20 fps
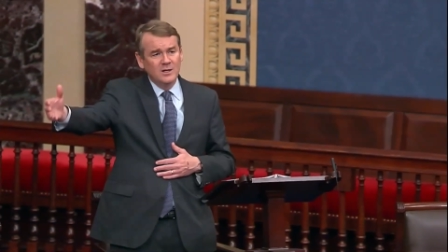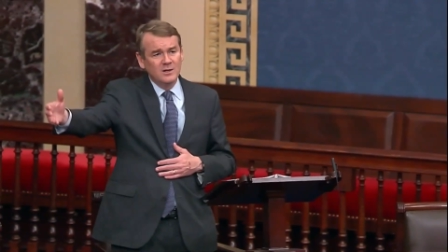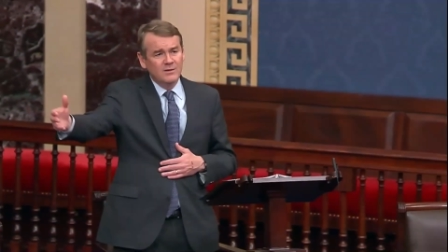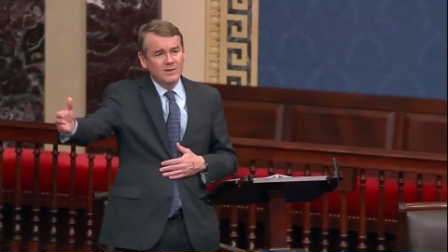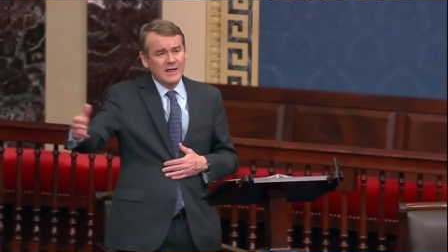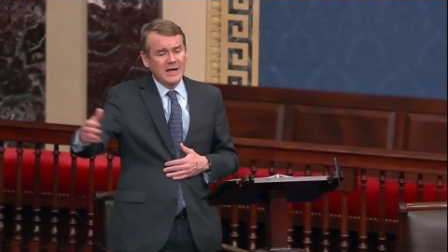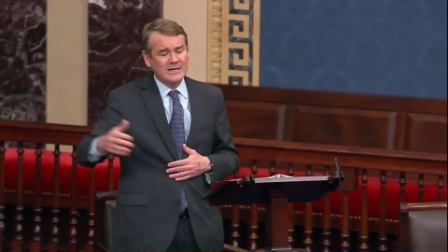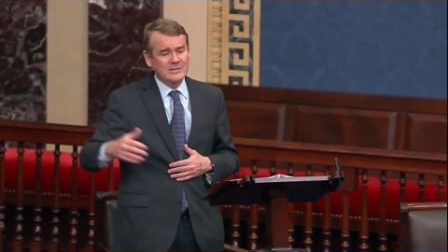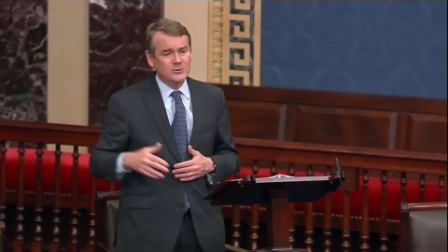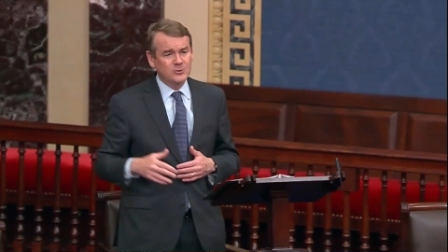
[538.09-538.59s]

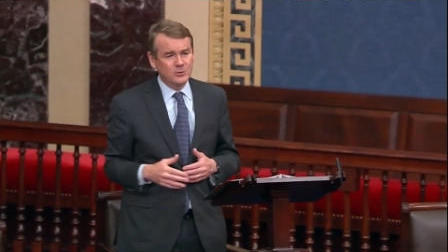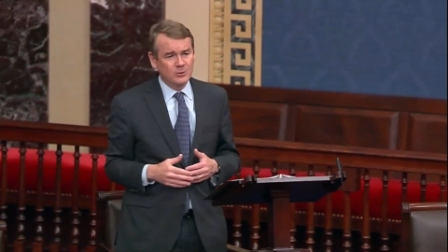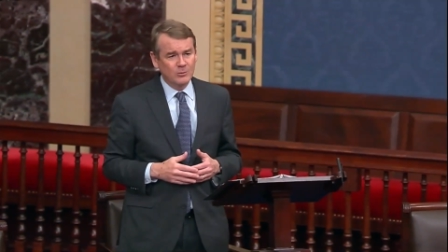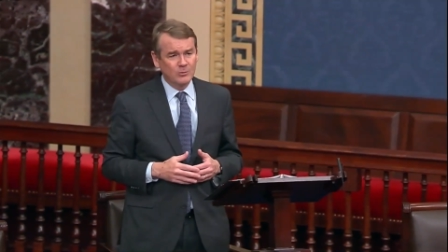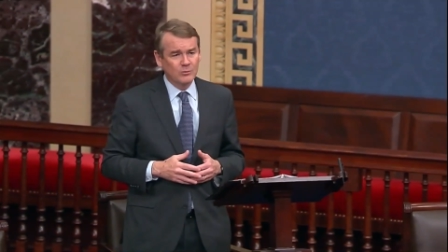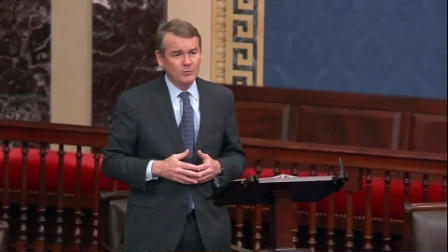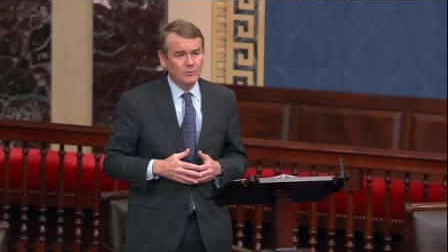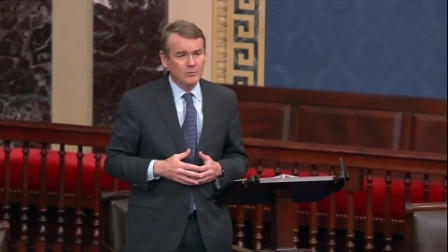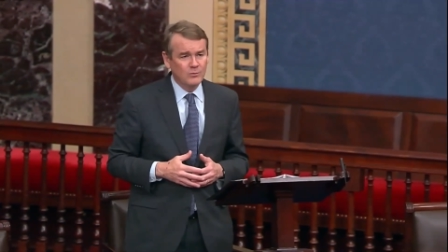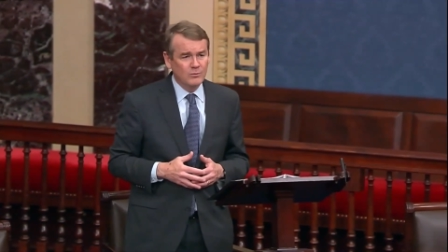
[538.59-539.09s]
that
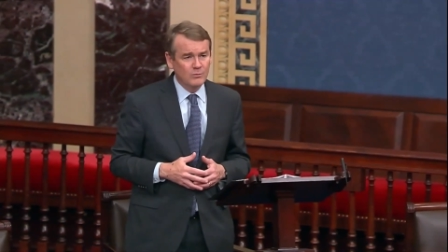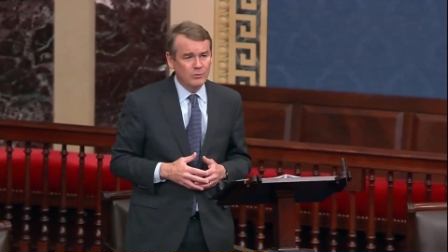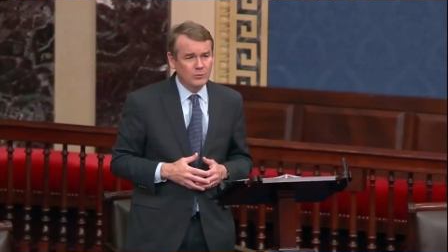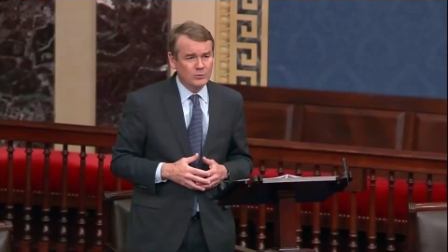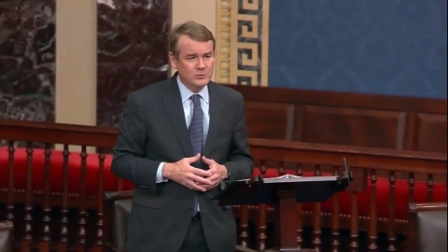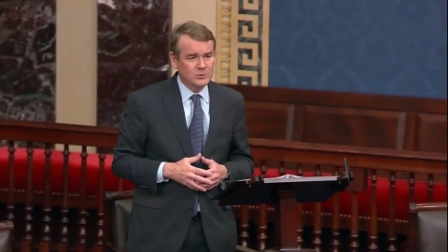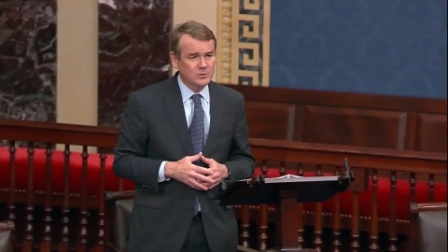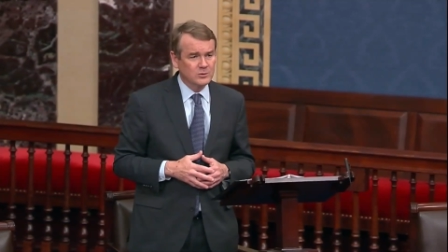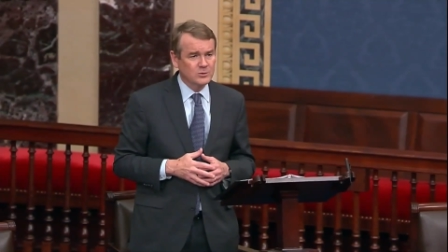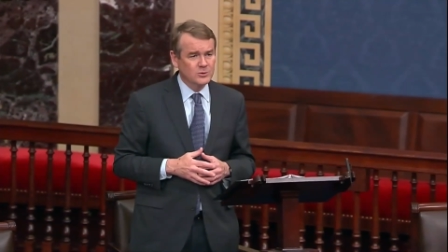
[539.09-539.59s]
durable
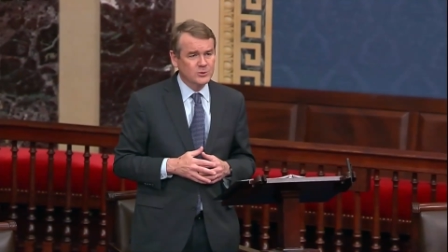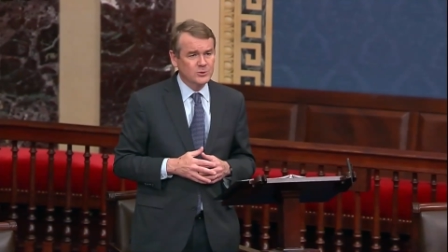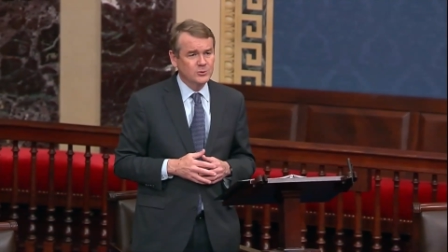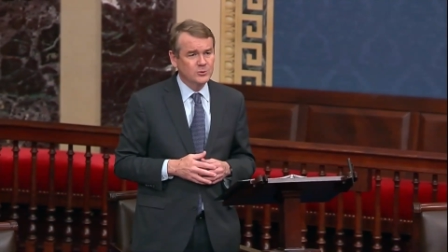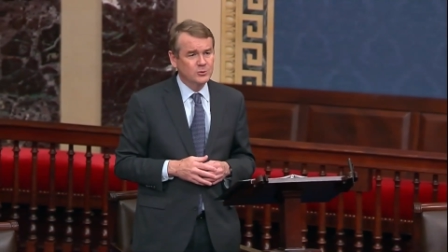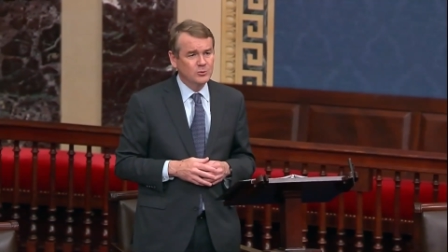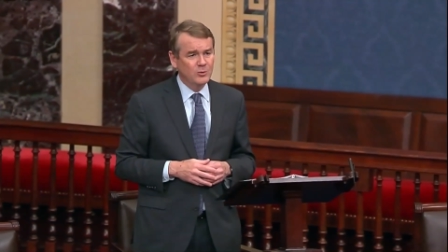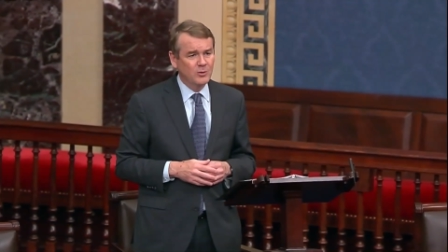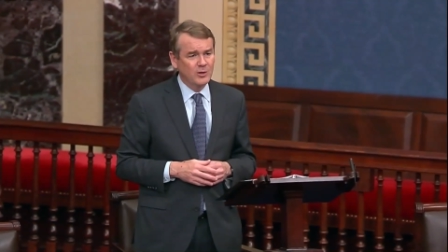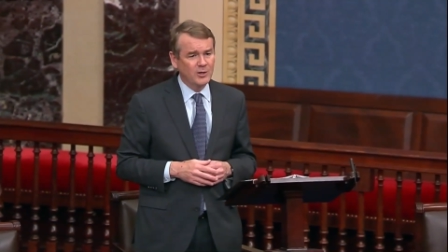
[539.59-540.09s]
solution
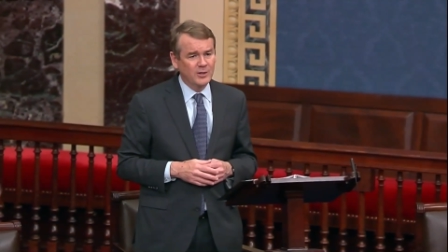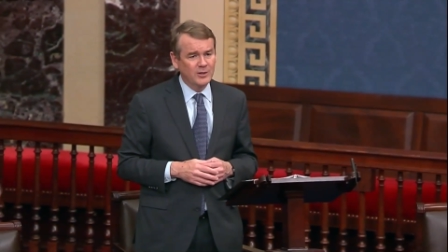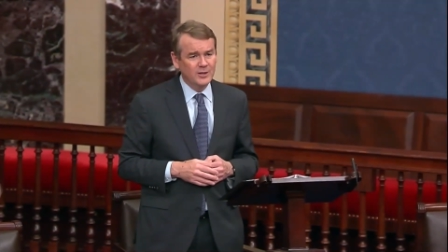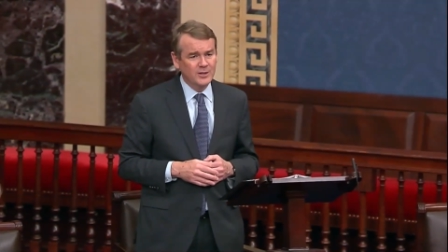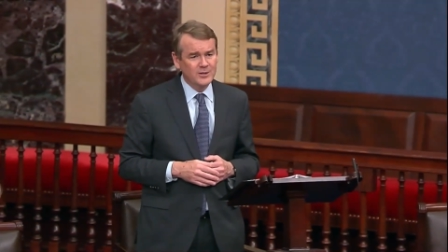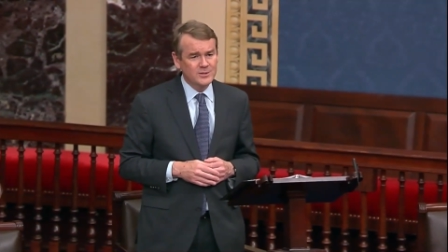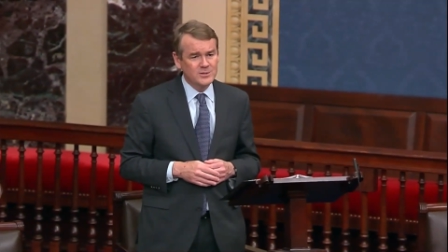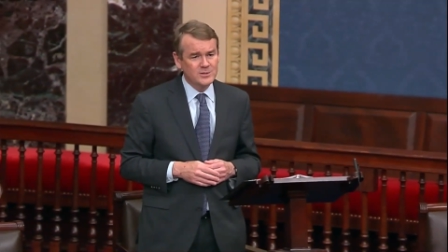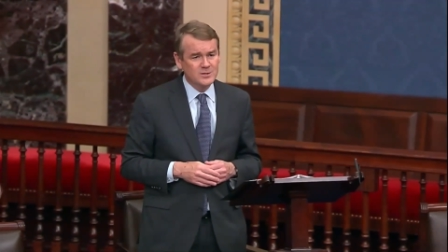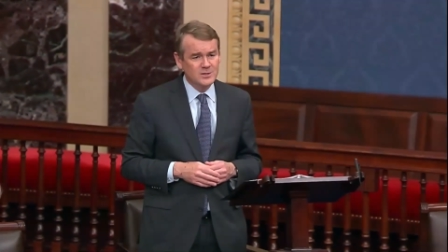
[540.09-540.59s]
to our
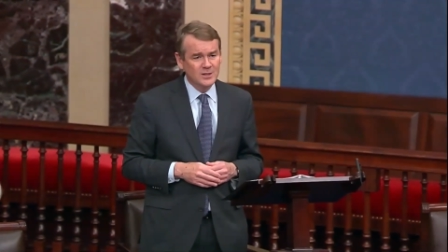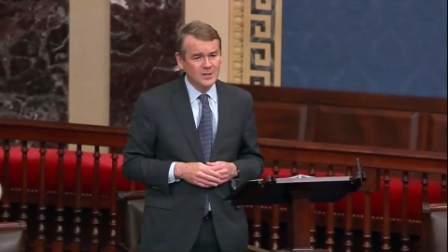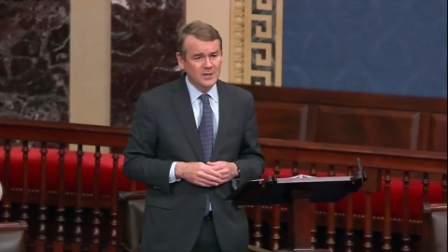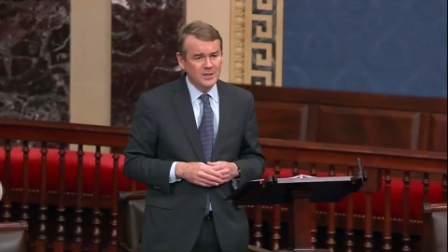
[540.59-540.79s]
kids